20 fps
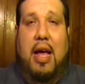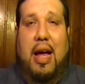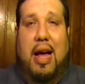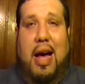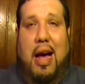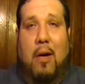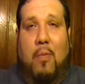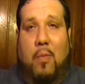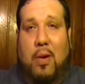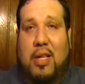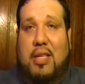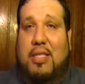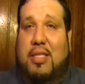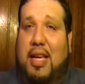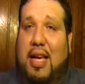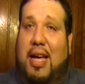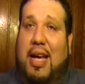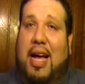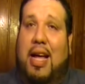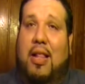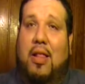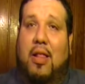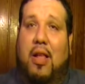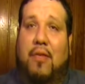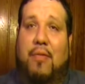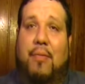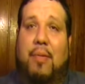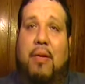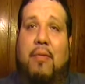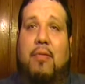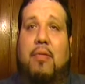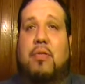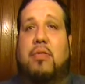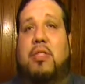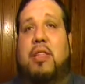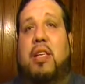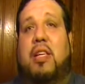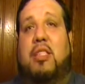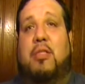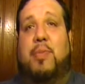I want to say I loved my
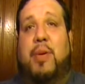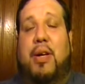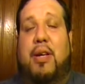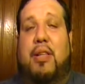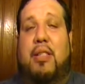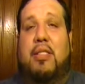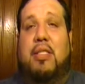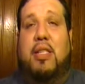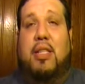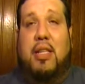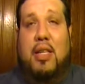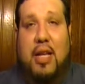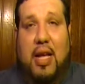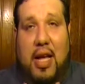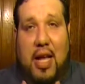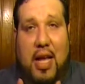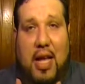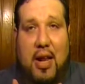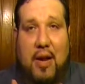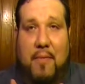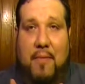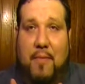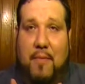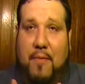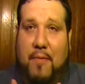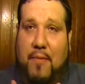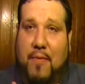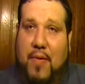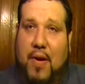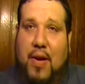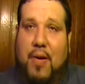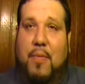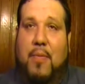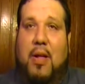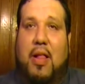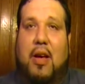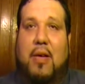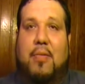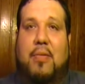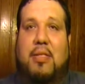Fullsail experience. I had fun
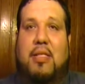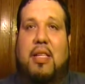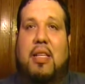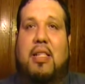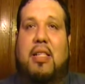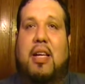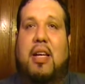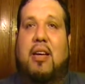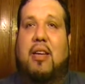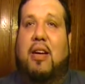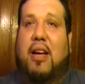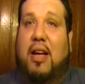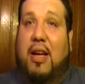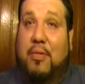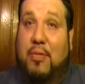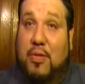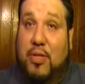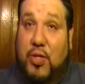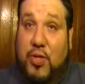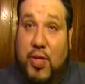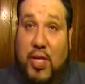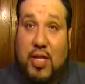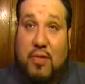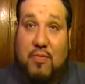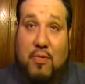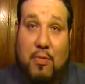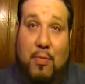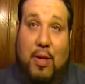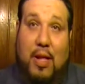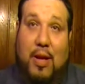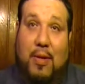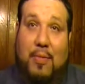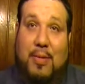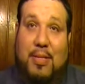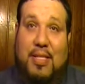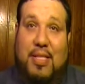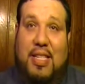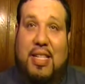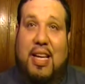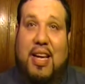while I was in there. It was stressful while I
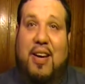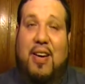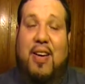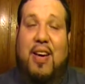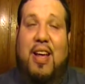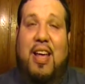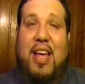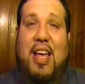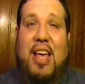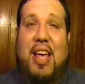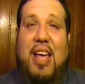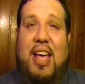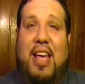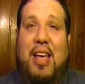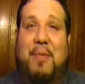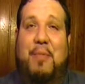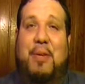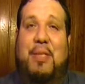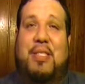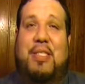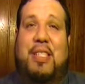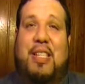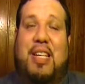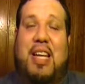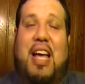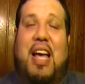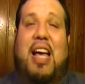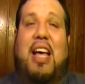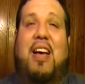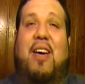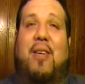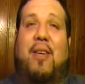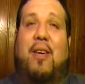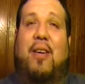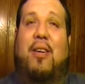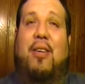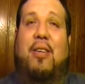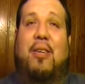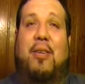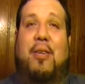was in there. It was not
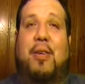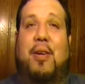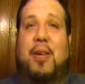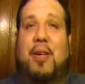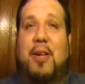all